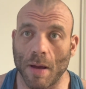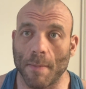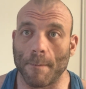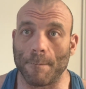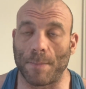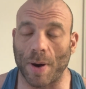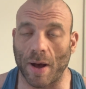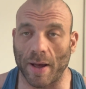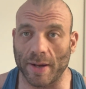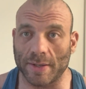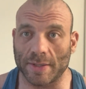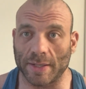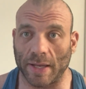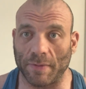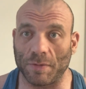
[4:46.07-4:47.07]

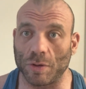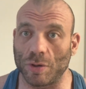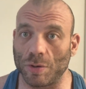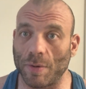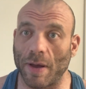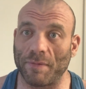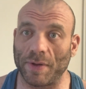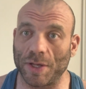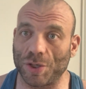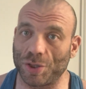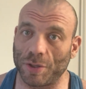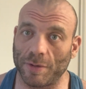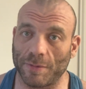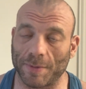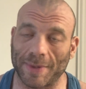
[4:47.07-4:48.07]
but if you do have
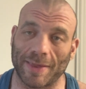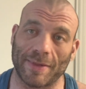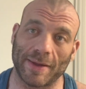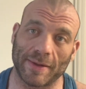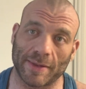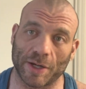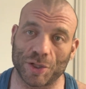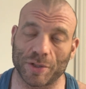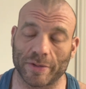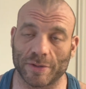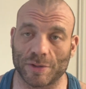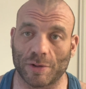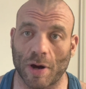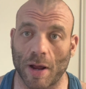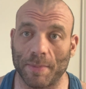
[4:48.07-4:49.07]
issues with the things I just
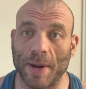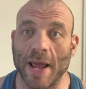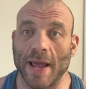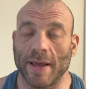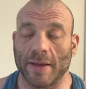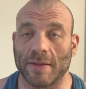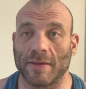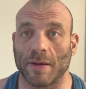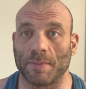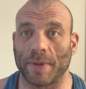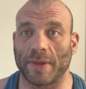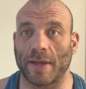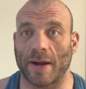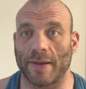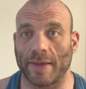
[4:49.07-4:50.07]
described, it's
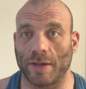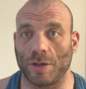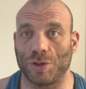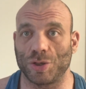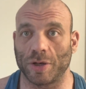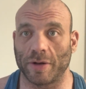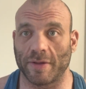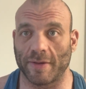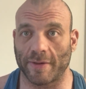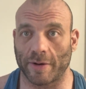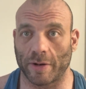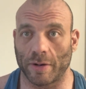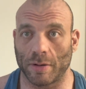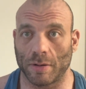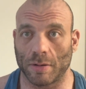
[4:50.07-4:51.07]
something that I think you should
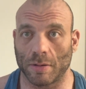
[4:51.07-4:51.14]
consider.